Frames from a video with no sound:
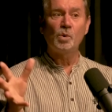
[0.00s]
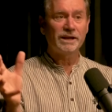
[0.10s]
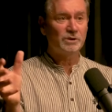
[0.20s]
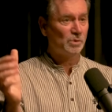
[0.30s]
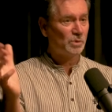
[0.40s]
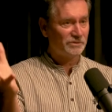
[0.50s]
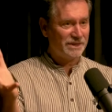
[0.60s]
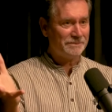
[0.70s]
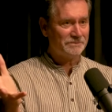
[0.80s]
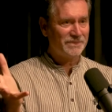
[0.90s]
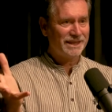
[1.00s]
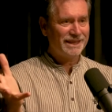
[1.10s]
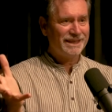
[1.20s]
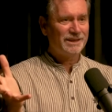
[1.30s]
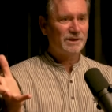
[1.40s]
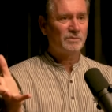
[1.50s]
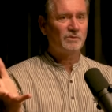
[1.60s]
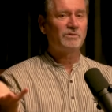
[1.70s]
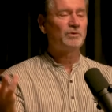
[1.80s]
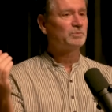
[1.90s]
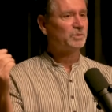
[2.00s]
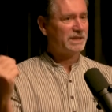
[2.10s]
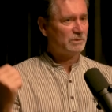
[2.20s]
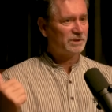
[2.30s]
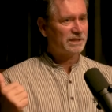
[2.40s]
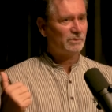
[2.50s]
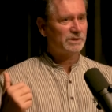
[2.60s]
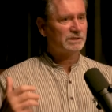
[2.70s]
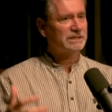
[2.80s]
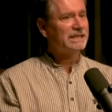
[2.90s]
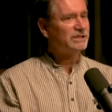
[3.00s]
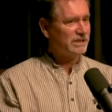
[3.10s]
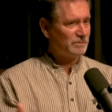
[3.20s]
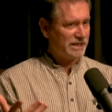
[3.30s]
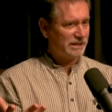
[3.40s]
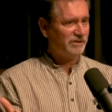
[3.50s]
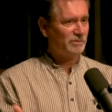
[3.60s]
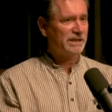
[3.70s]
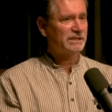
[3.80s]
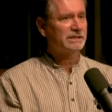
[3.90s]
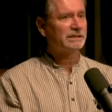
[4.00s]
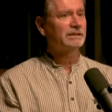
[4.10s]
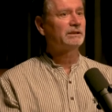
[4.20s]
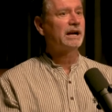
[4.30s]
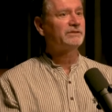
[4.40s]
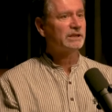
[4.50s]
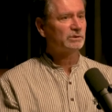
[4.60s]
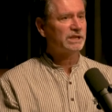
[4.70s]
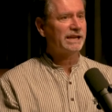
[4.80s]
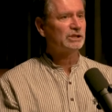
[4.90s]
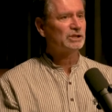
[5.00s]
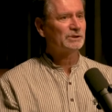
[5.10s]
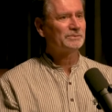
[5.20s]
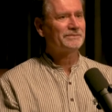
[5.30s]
in awe of them, of what they were teaching me and giving me as a lifestyle change.